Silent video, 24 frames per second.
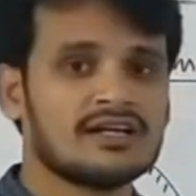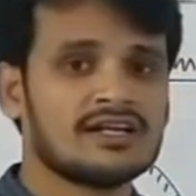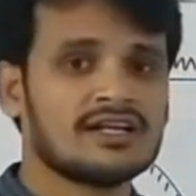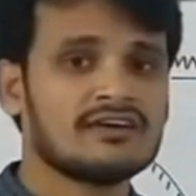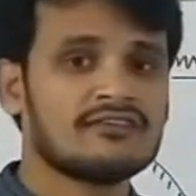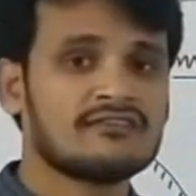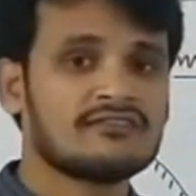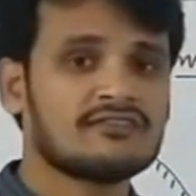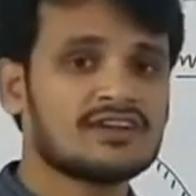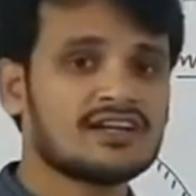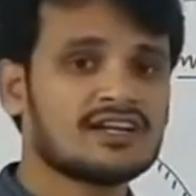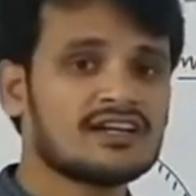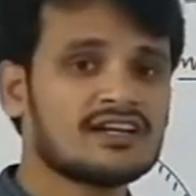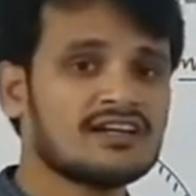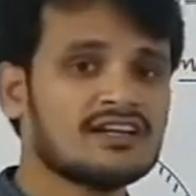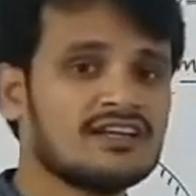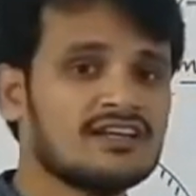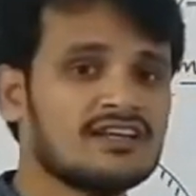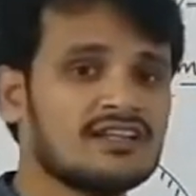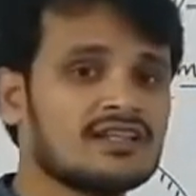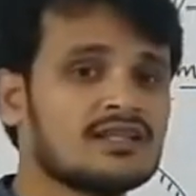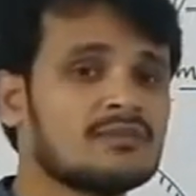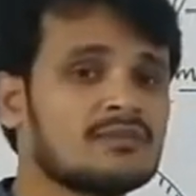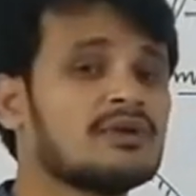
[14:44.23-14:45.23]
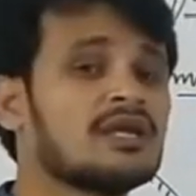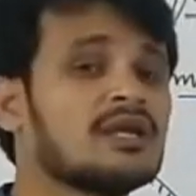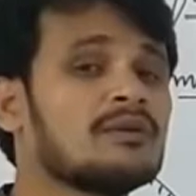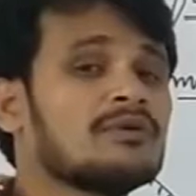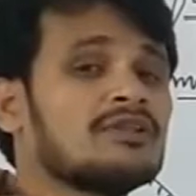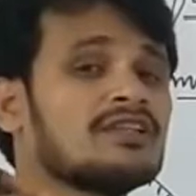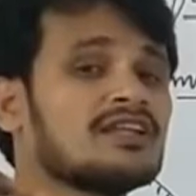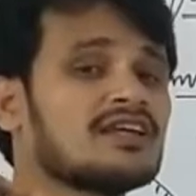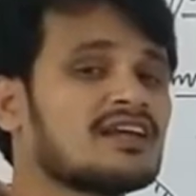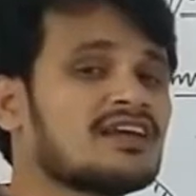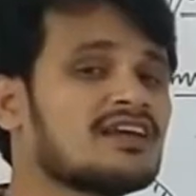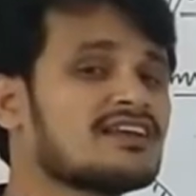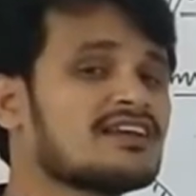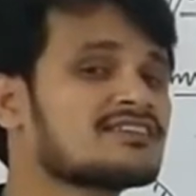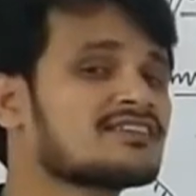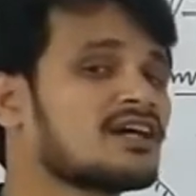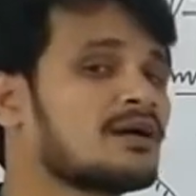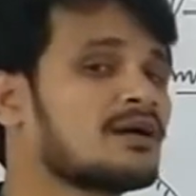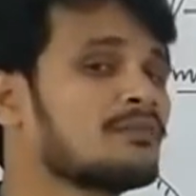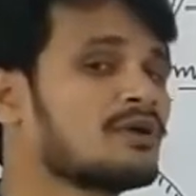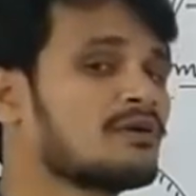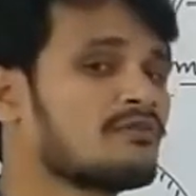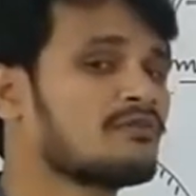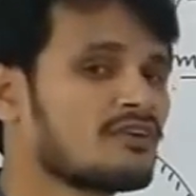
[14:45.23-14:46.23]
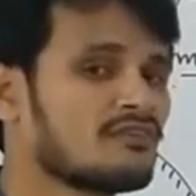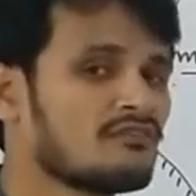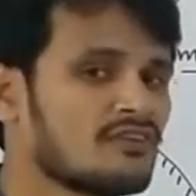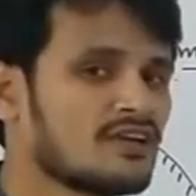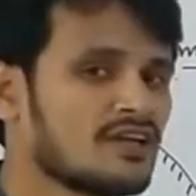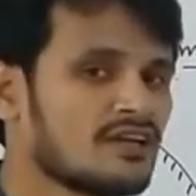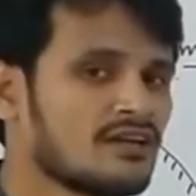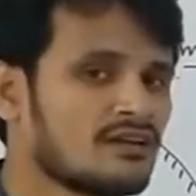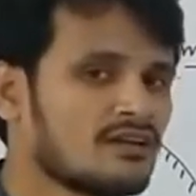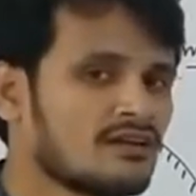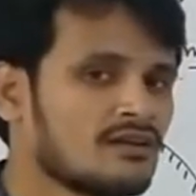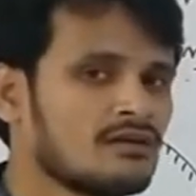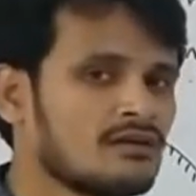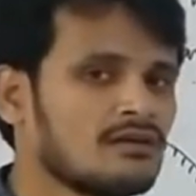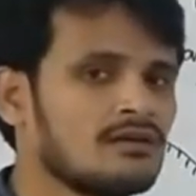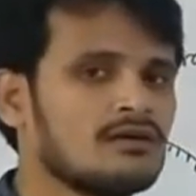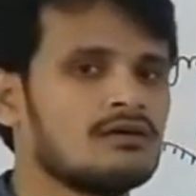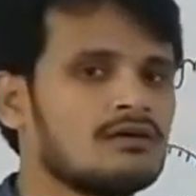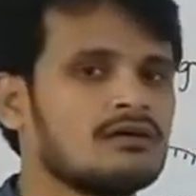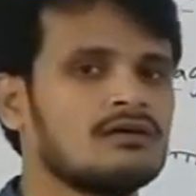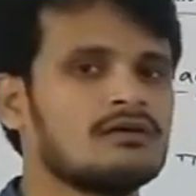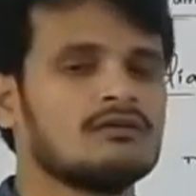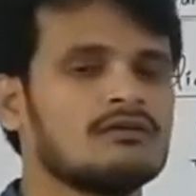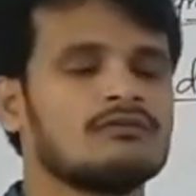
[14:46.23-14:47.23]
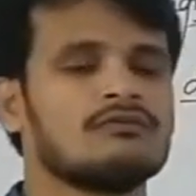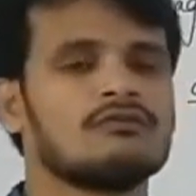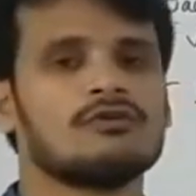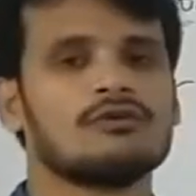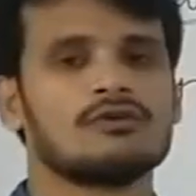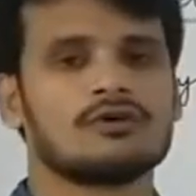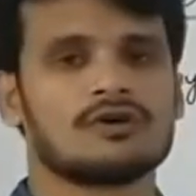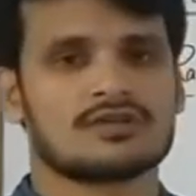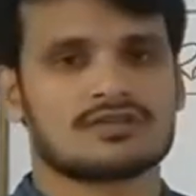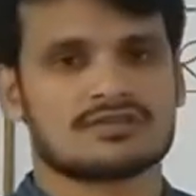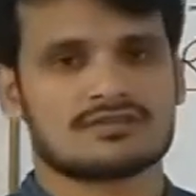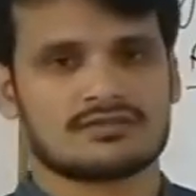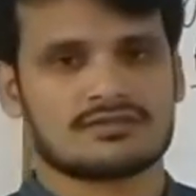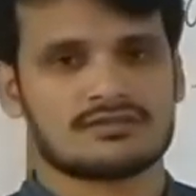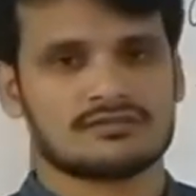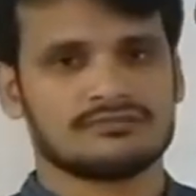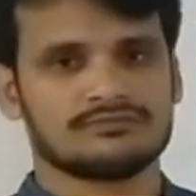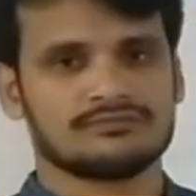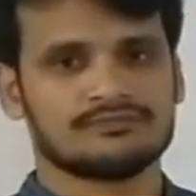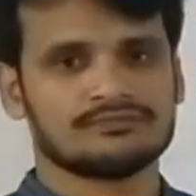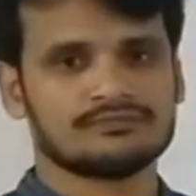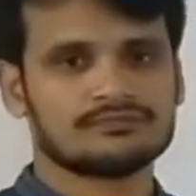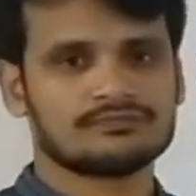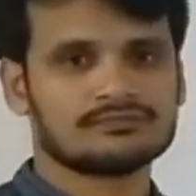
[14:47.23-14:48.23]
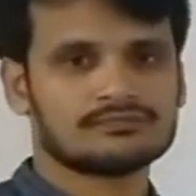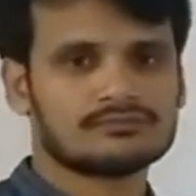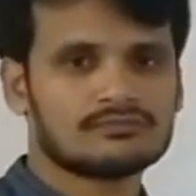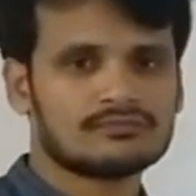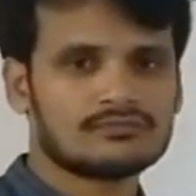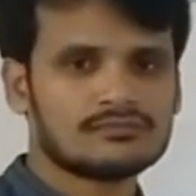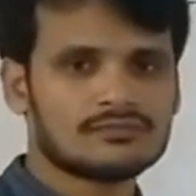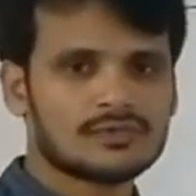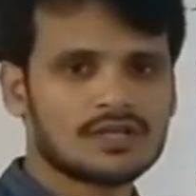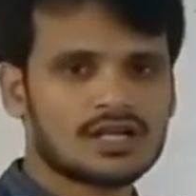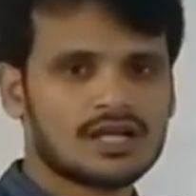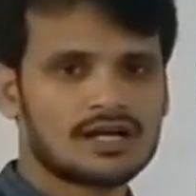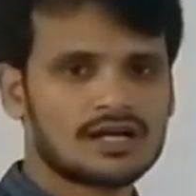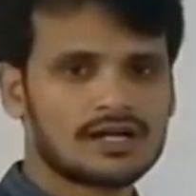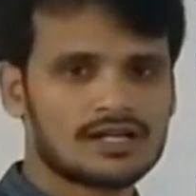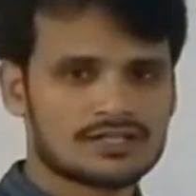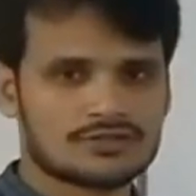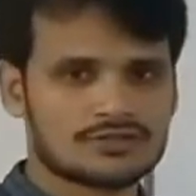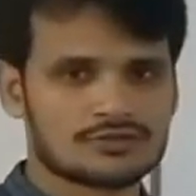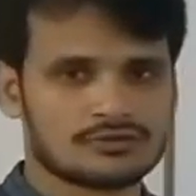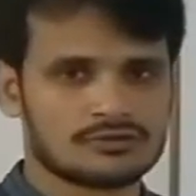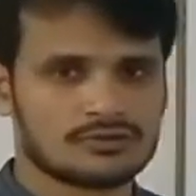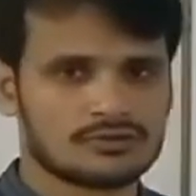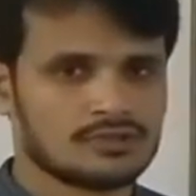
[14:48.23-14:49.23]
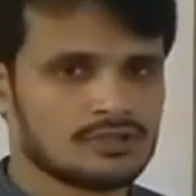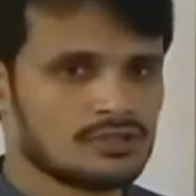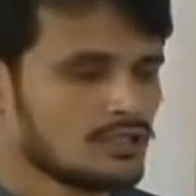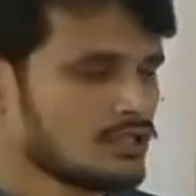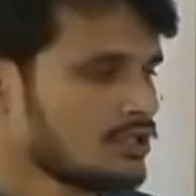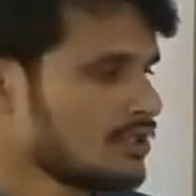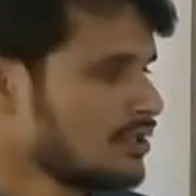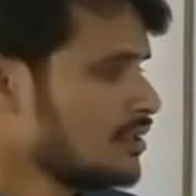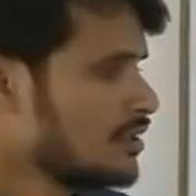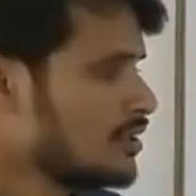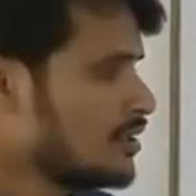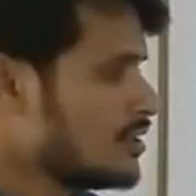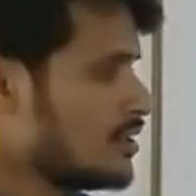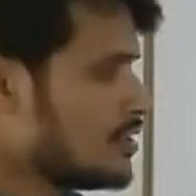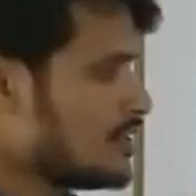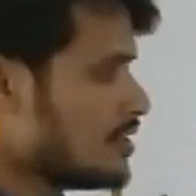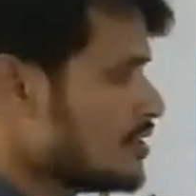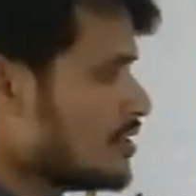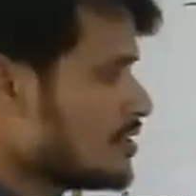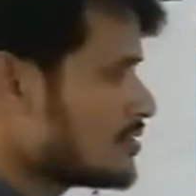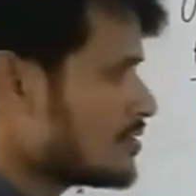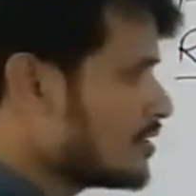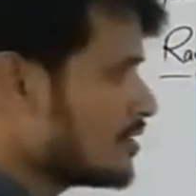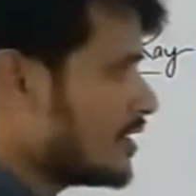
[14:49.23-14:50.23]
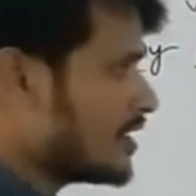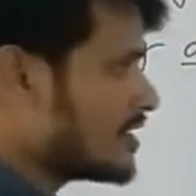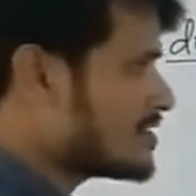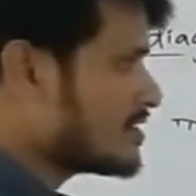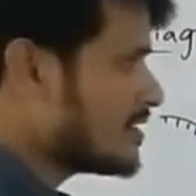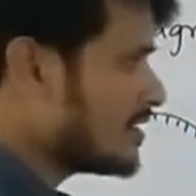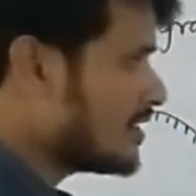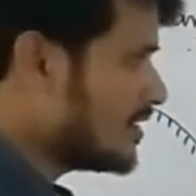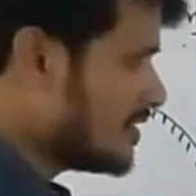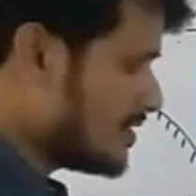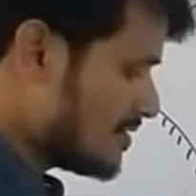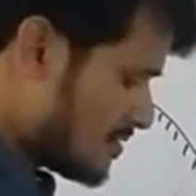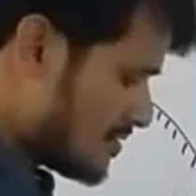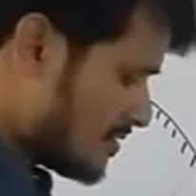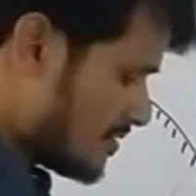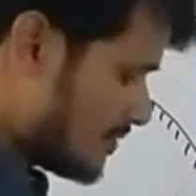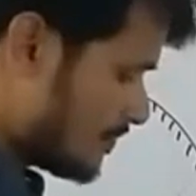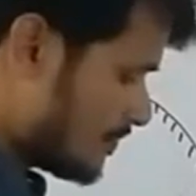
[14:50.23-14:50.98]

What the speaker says: definitely maybe the ray is coming from where? Focus. Understood? So next thing is,